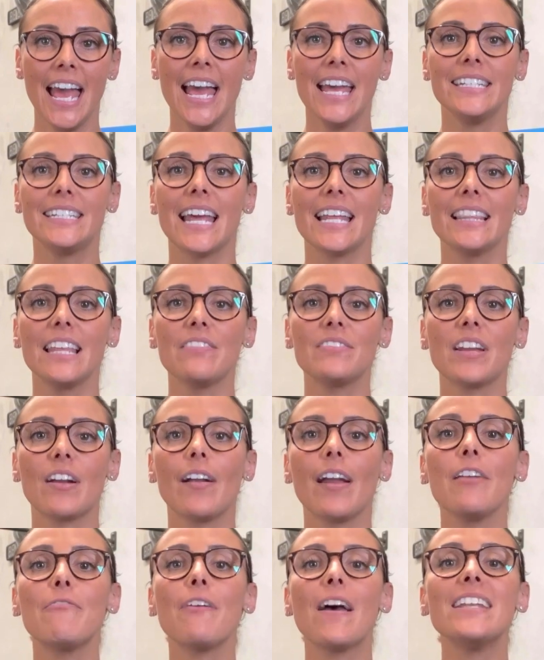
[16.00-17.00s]
Deadlifts are
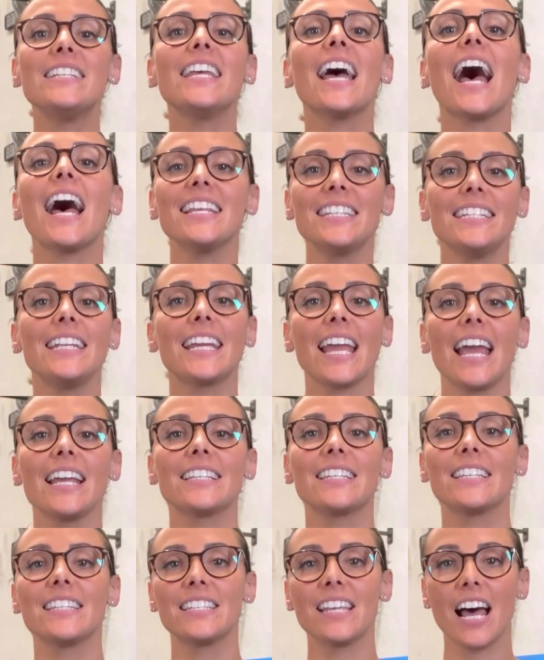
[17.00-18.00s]
a fantastic
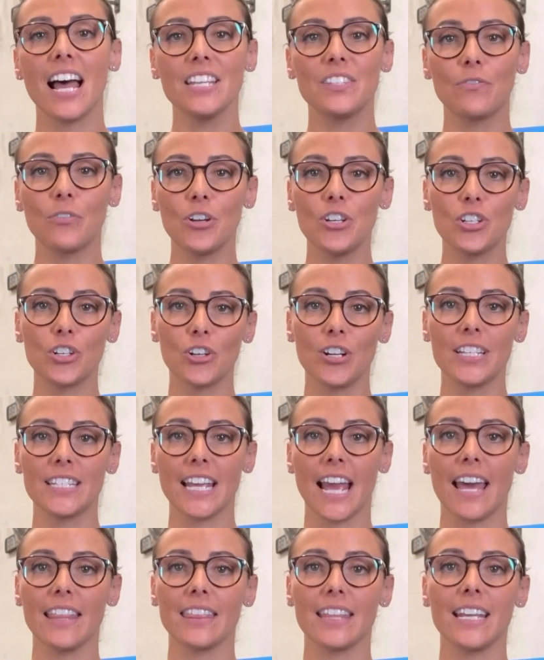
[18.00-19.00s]
exercise for endurance
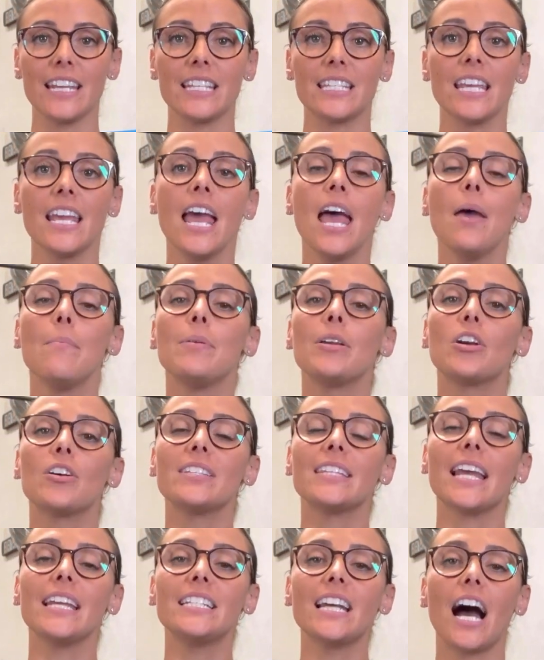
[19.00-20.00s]
athletes because
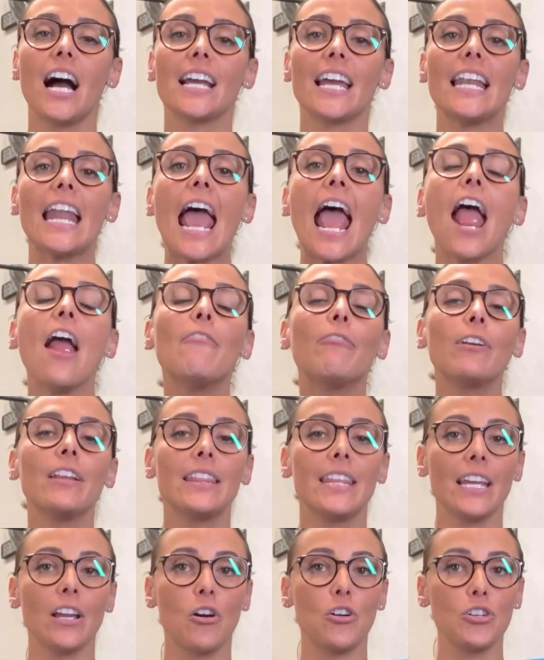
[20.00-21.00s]
they target
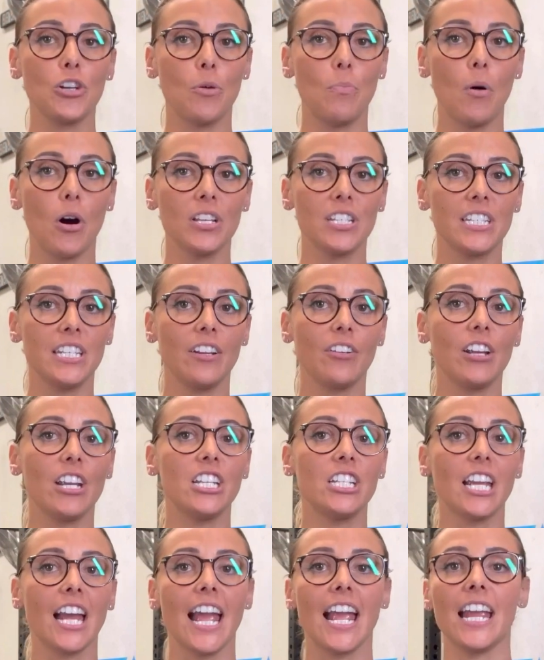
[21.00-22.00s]
everything on your posterior
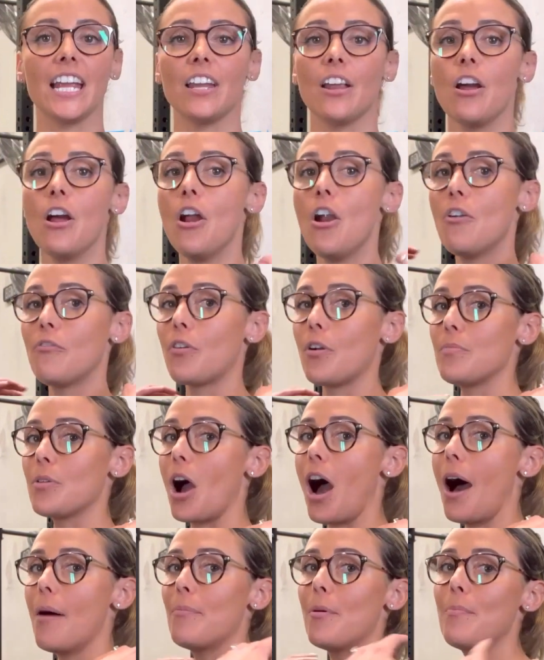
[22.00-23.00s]
chain, from your
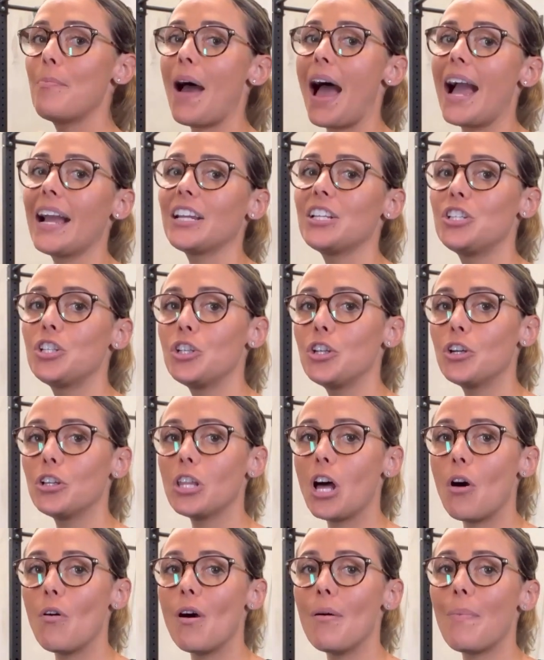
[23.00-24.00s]
upper back to your
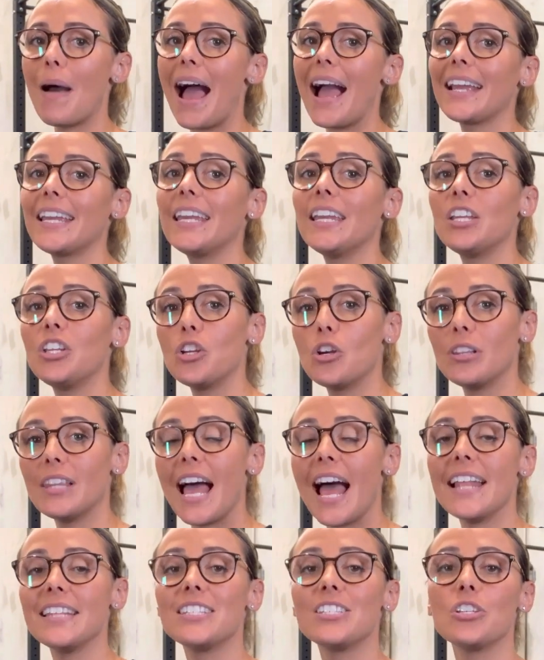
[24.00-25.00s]
lower back, your
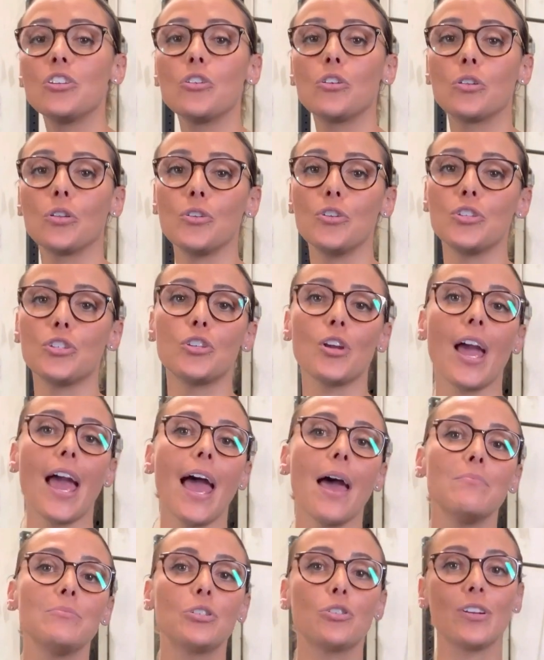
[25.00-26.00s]
lats, your glutes, your
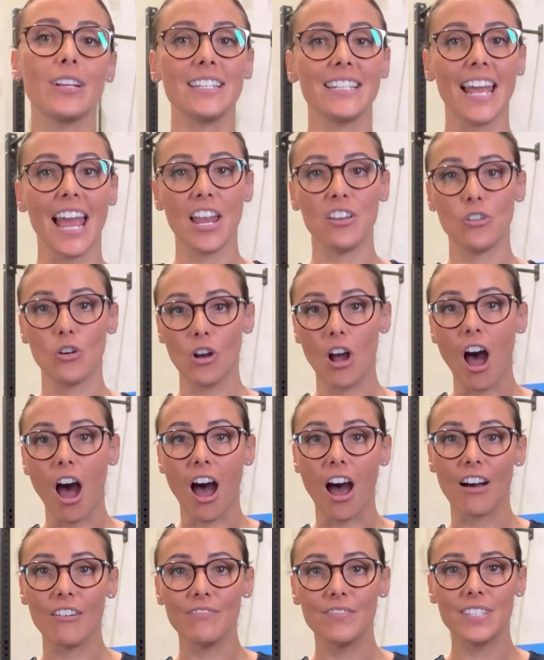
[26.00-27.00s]
hamstrings, and your
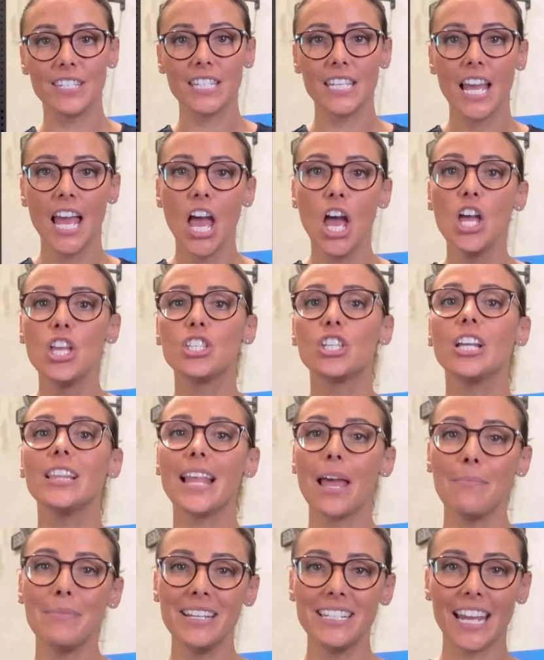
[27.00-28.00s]
calves. So
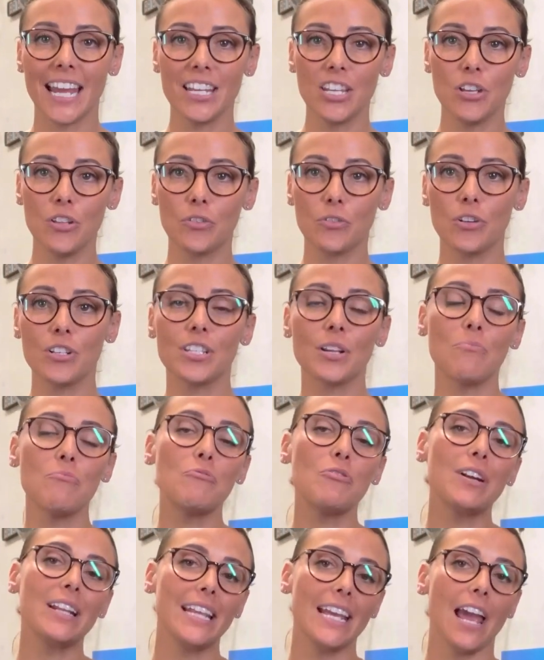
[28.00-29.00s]
let me take you through some
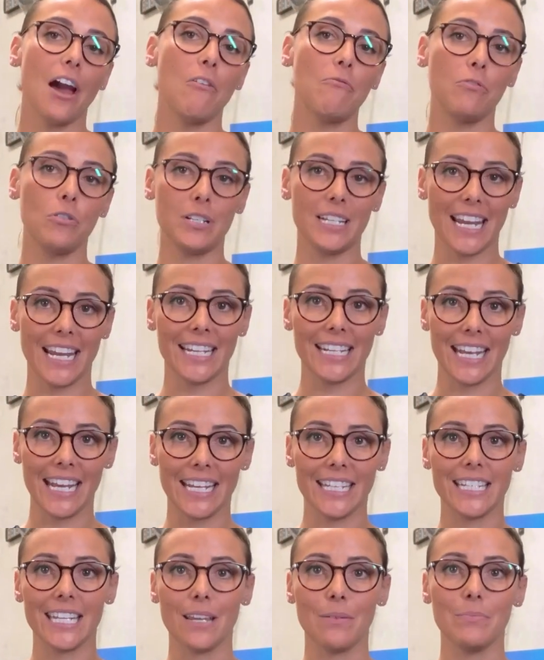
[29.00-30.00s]
really helpful technique
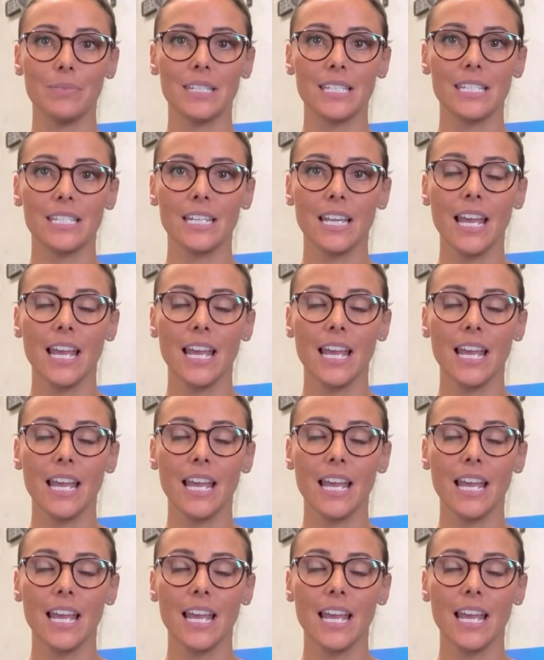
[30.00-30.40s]
tips.